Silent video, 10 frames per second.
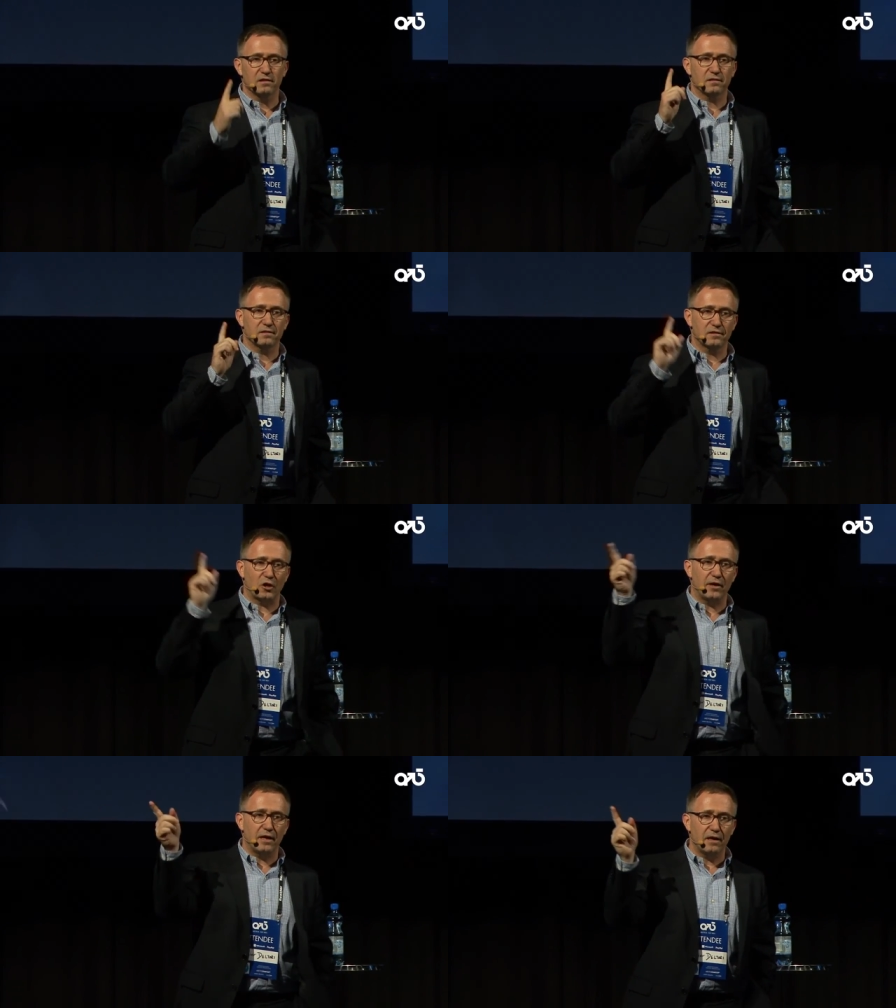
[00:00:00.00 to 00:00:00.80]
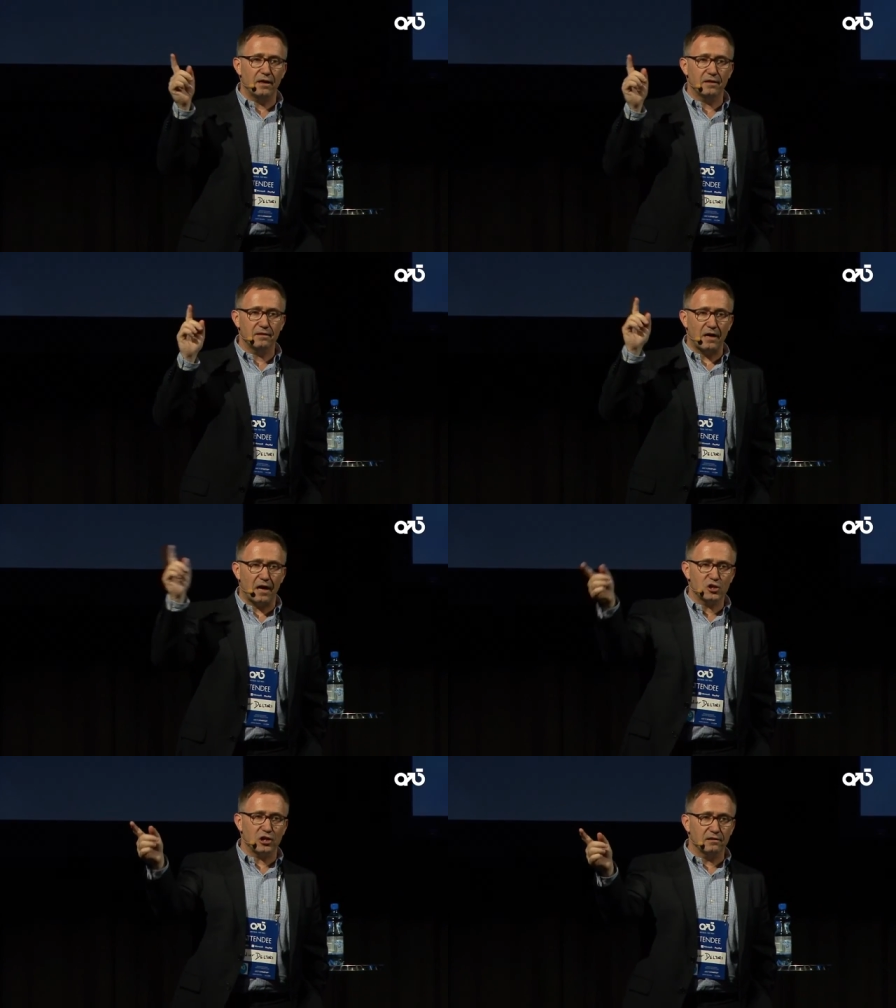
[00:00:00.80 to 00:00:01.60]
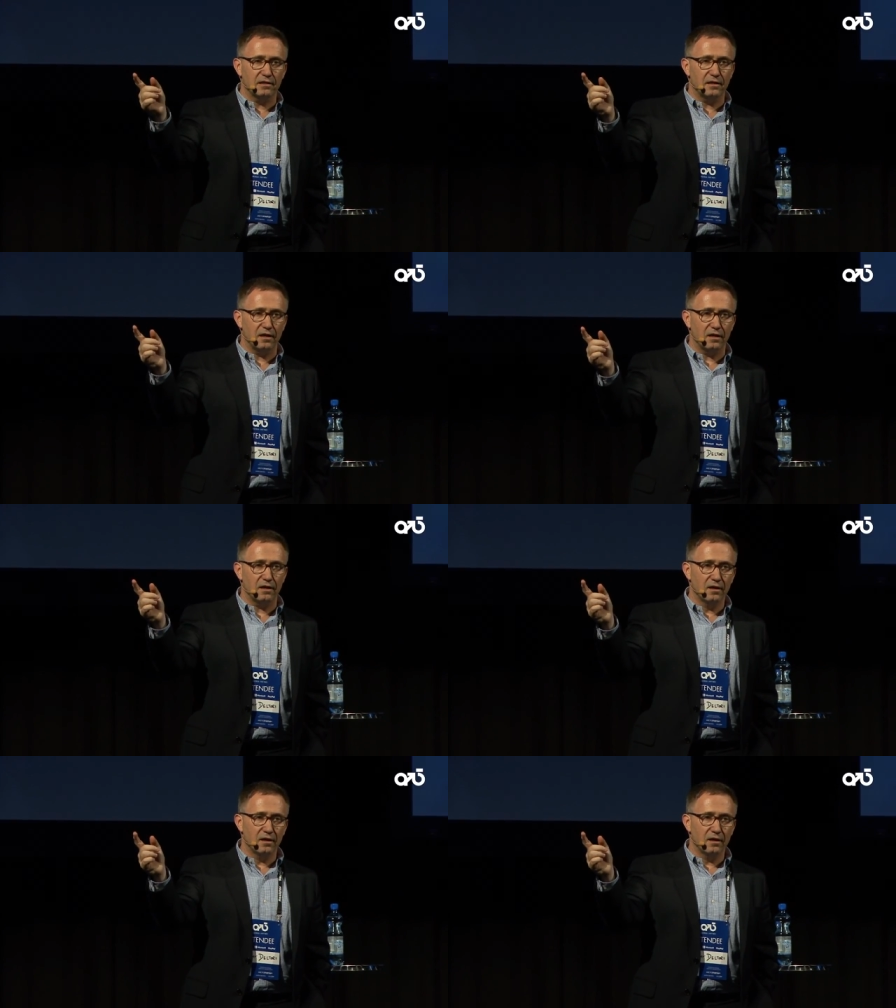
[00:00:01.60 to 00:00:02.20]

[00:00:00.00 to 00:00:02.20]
studying in Argentina